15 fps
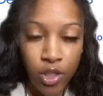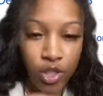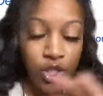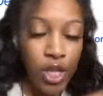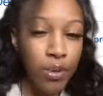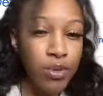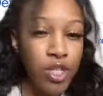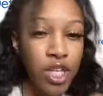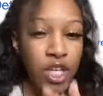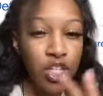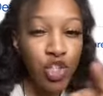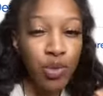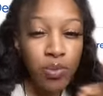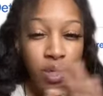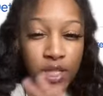So there was an
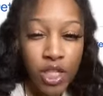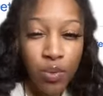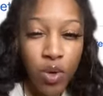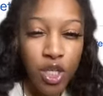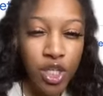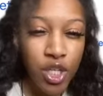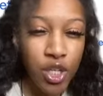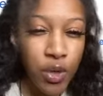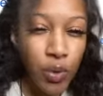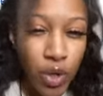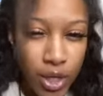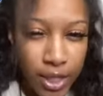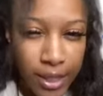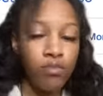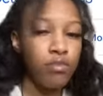issue because there wasn't
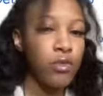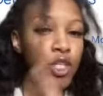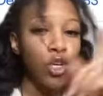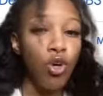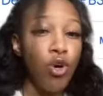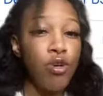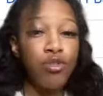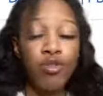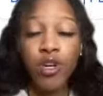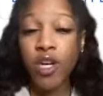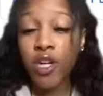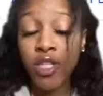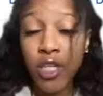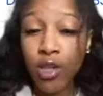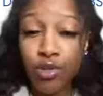unity. The northern
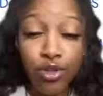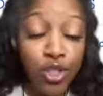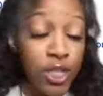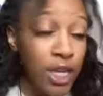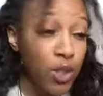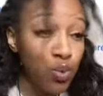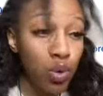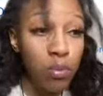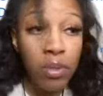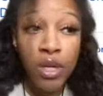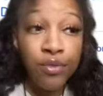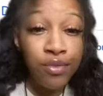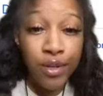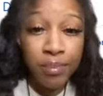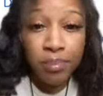and the southern states were
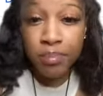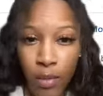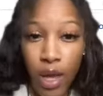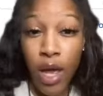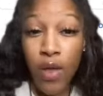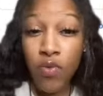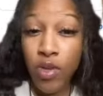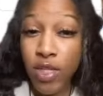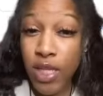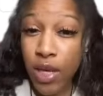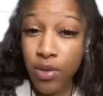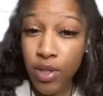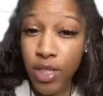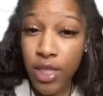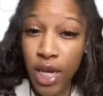beefing. The
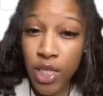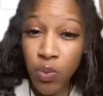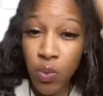southern states